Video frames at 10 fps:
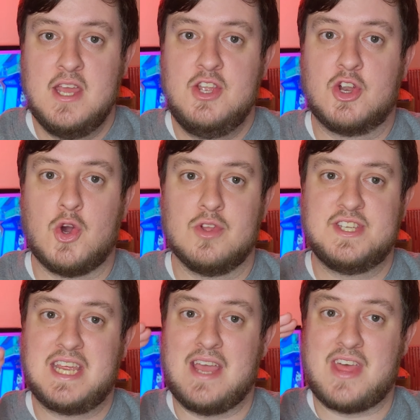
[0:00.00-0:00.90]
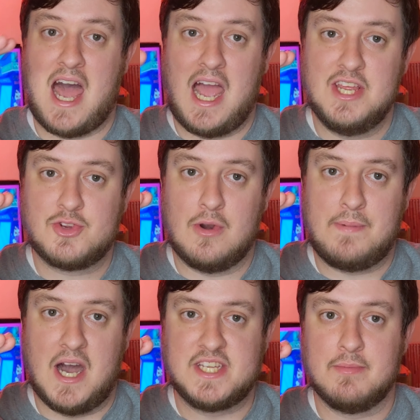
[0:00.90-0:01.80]
Your goal is to get the highest score
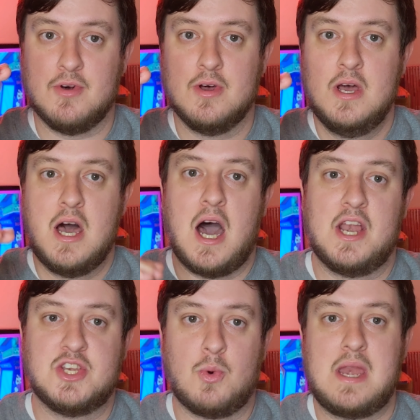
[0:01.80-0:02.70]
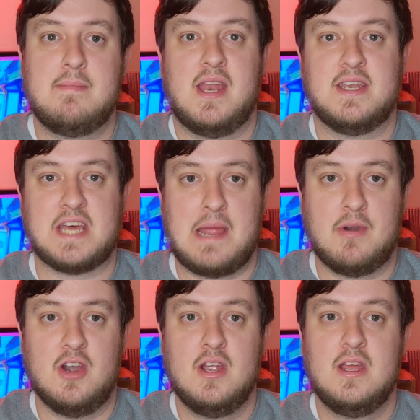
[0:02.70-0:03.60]
possible on a 20 minute
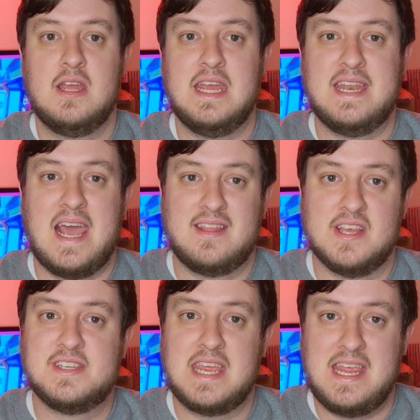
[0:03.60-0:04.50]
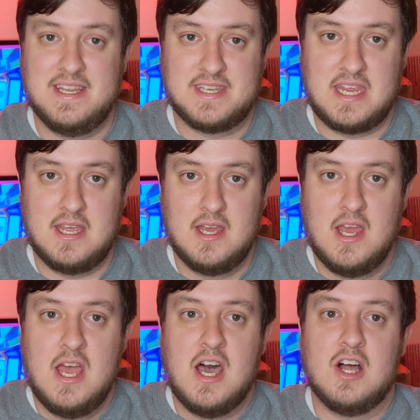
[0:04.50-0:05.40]
timer in Endless Easy.
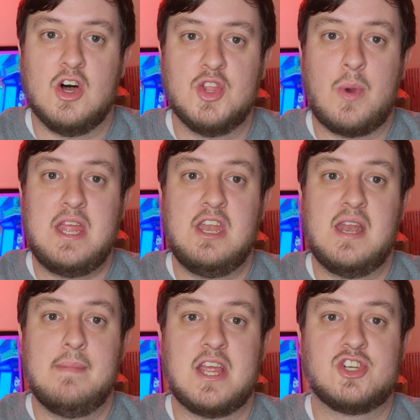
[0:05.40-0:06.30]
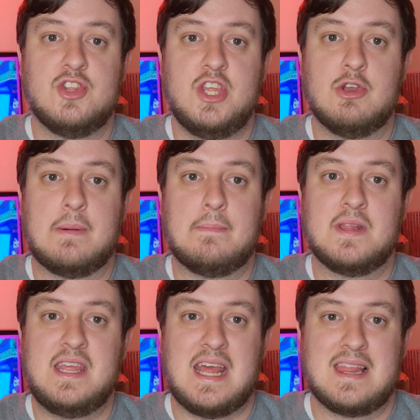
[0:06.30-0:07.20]
Along the way, you need to make sure that you
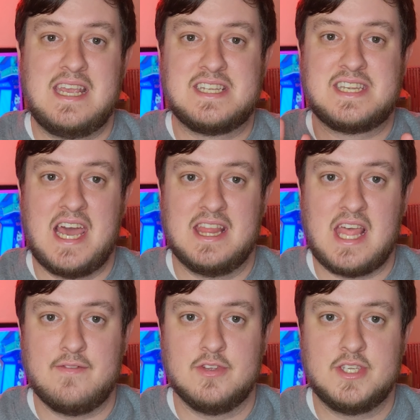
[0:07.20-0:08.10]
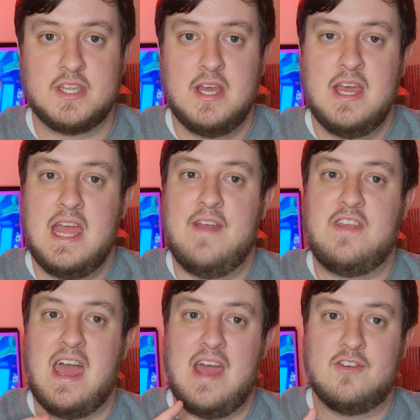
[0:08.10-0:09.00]
complete at least 10 levels. If
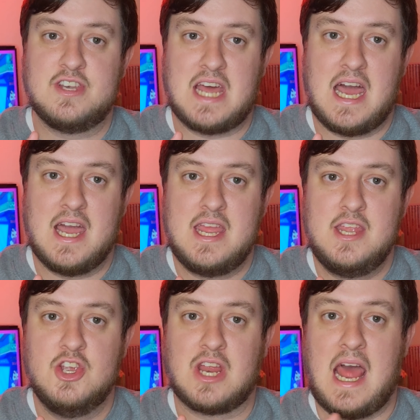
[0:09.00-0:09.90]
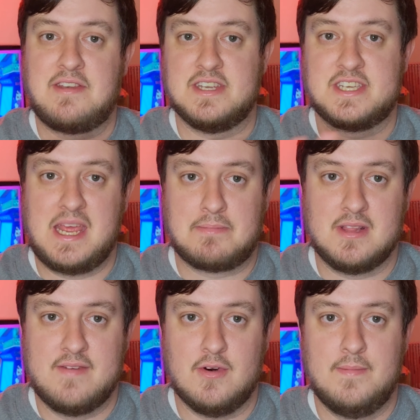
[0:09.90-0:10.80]
you ever die, you're gonna have to skip the
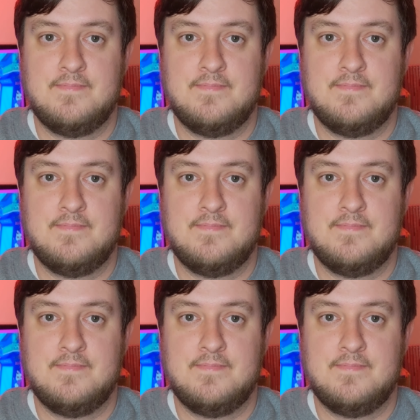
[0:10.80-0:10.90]
level.